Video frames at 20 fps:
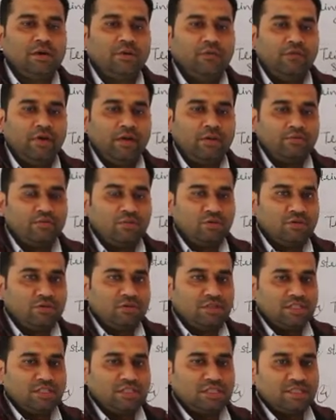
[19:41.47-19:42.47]
When
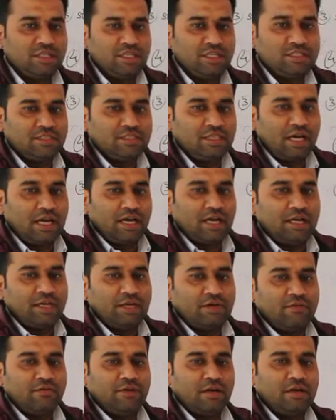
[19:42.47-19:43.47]
both the strings are
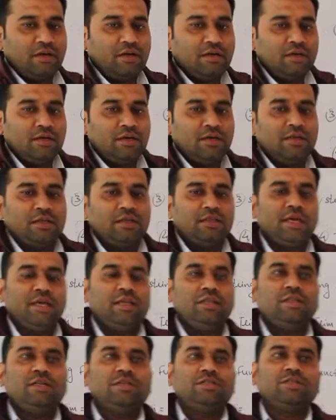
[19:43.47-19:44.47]
equal,
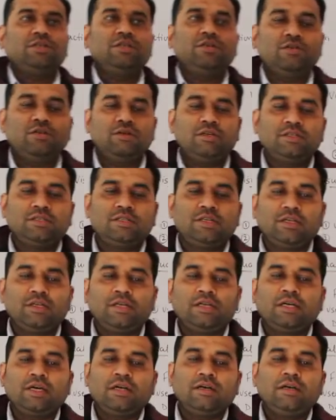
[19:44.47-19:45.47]
then the 0 is
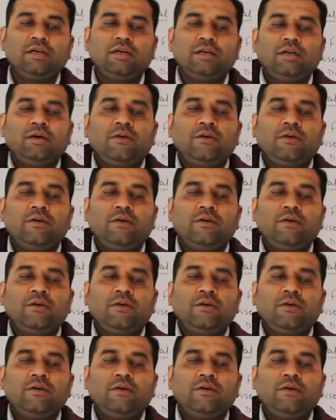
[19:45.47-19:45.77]
returned.